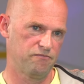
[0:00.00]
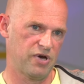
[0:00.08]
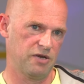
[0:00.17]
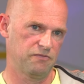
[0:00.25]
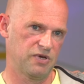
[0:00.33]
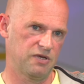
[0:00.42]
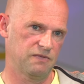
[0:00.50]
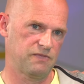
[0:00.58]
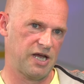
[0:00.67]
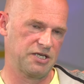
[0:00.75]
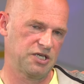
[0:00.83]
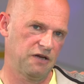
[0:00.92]
But
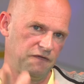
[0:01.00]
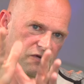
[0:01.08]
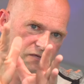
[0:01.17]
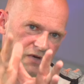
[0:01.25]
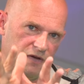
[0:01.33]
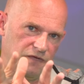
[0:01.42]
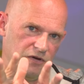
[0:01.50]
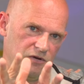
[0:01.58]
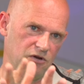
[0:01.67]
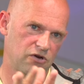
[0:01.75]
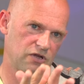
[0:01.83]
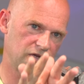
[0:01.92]
actually, if you
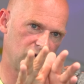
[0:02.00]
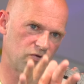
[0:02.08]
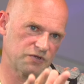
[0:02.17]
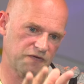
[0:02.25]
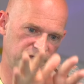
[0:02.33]
look at the laws of